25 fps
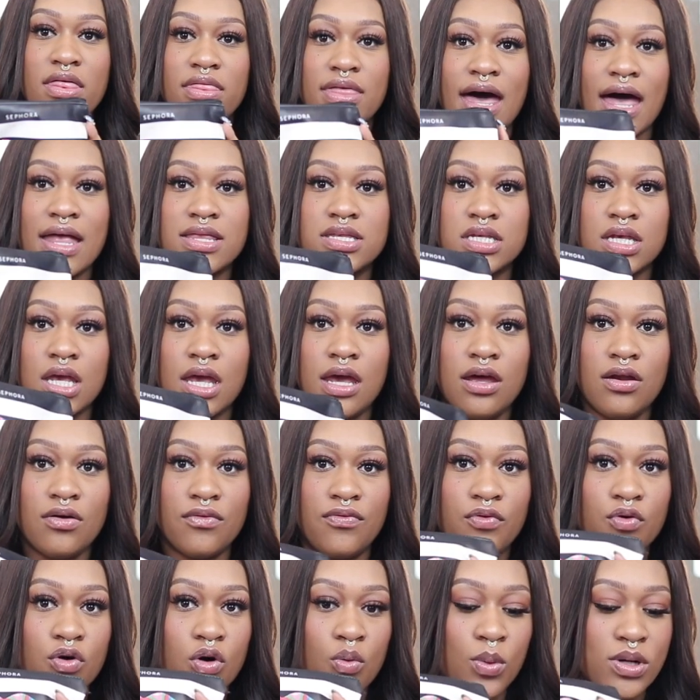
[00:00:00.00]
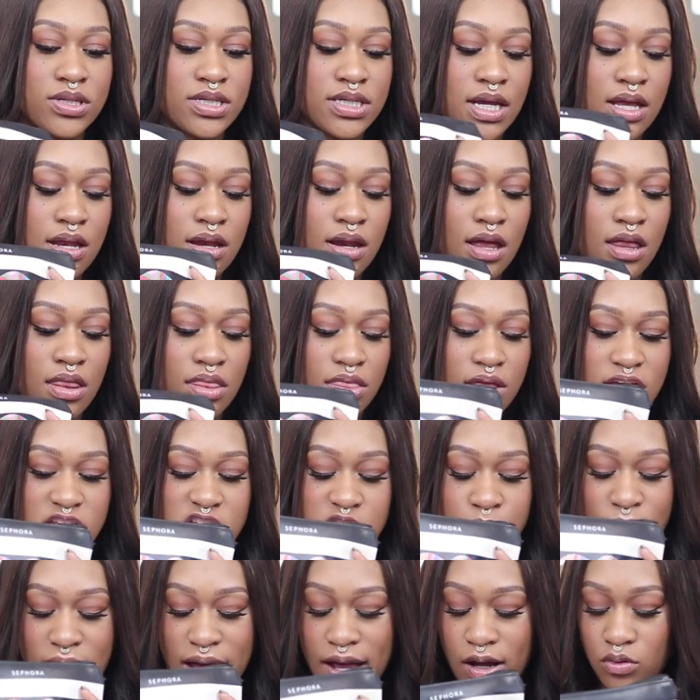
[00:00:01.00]
That's it for what's in
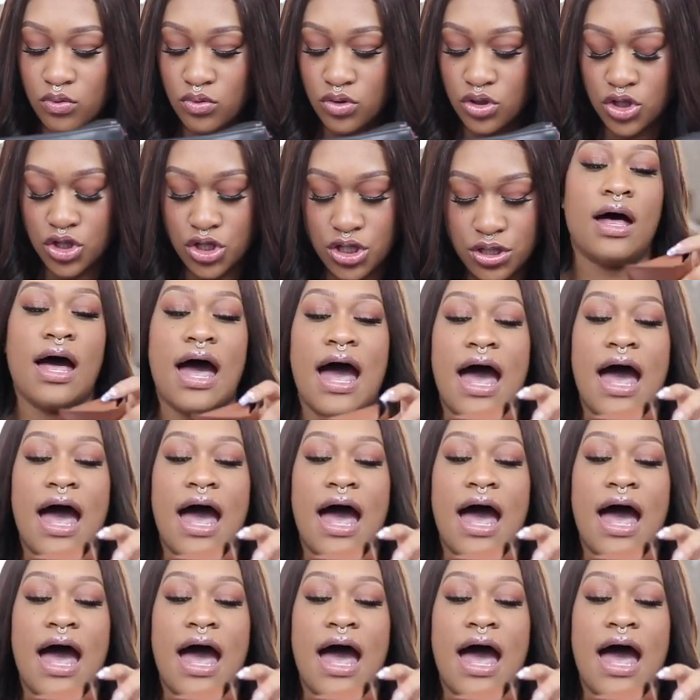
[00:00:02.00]
this pouch.